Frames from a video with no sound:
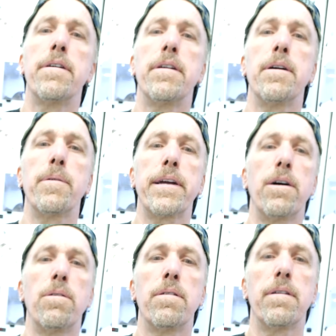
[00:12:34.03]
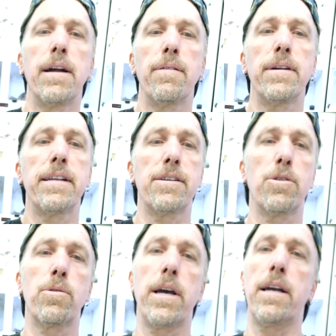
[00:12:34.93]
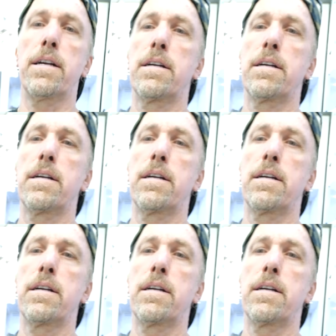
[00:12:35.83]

there we go. Everything's okay.